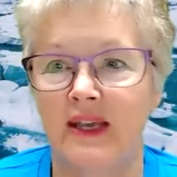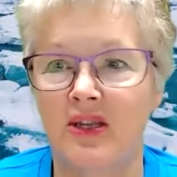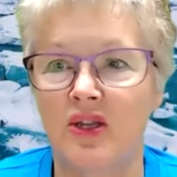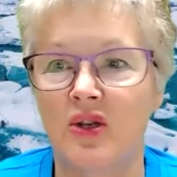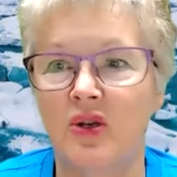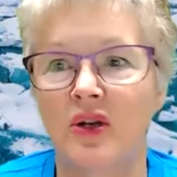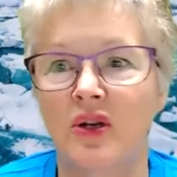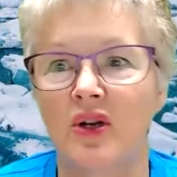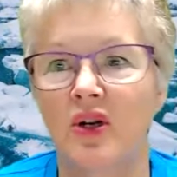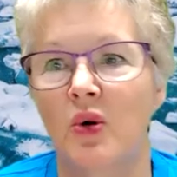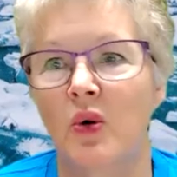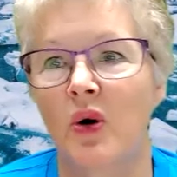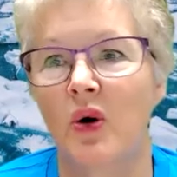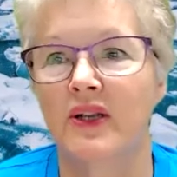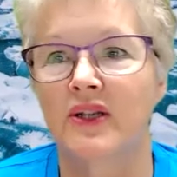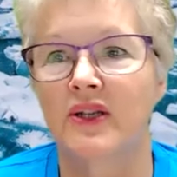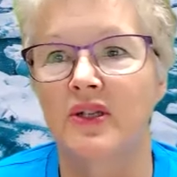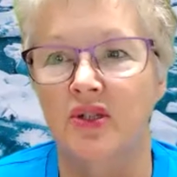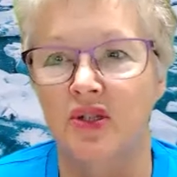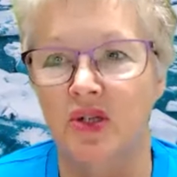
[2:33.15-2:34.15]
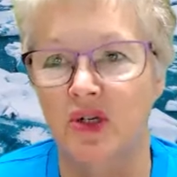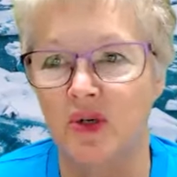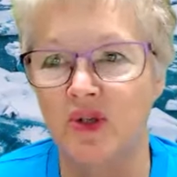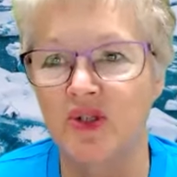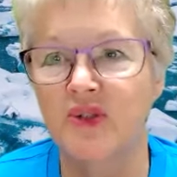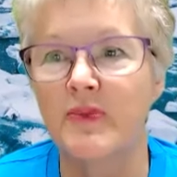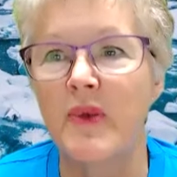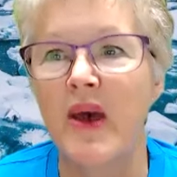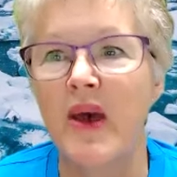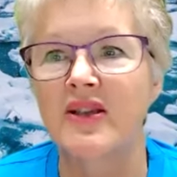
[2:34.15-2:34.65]
you can go on to
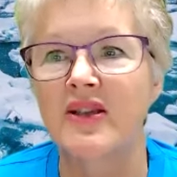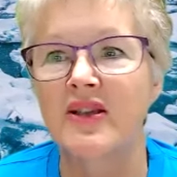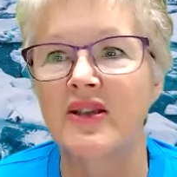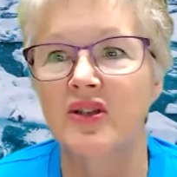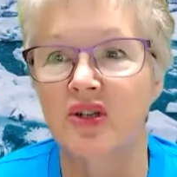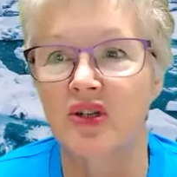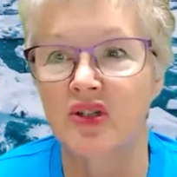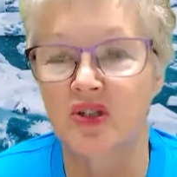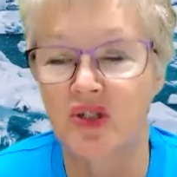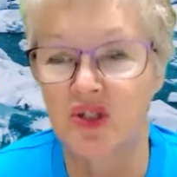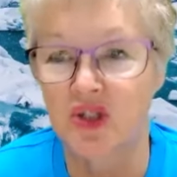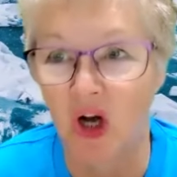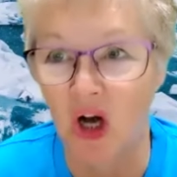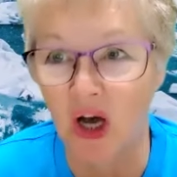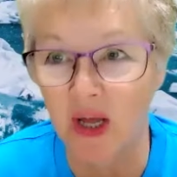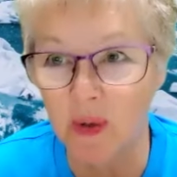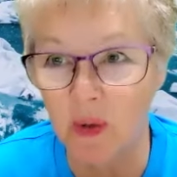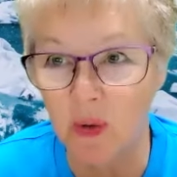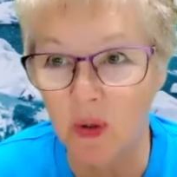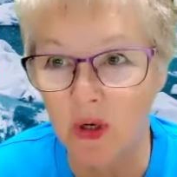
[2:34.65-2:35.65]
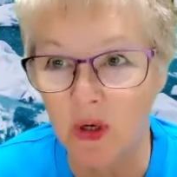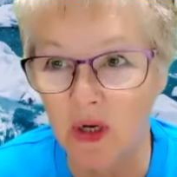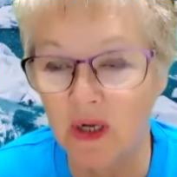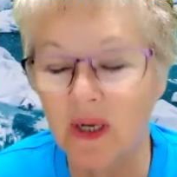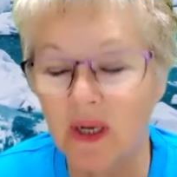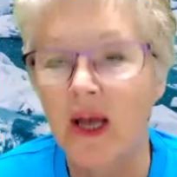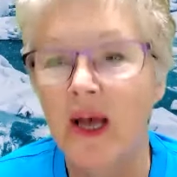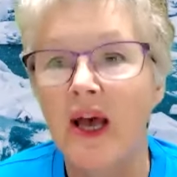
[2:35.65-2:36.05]
Toastmasters.org.